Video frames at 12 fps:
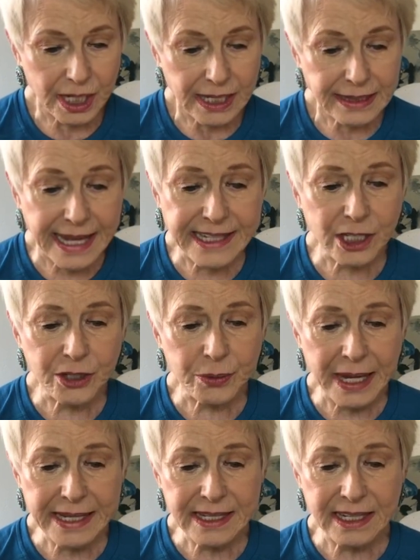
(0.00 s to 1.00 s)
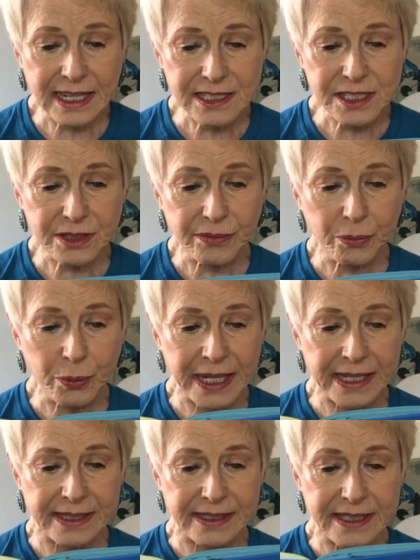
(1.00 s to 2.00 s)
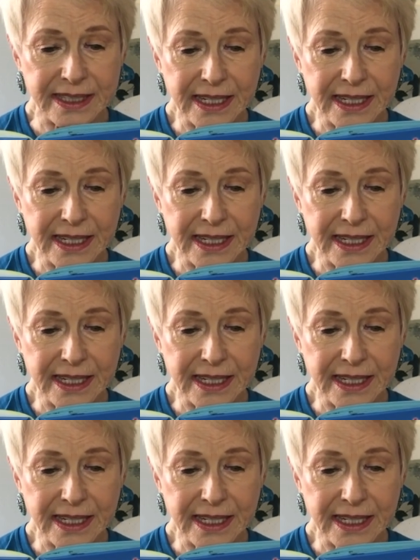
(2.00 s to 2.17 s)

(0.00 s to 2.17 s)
like a great gust of wind.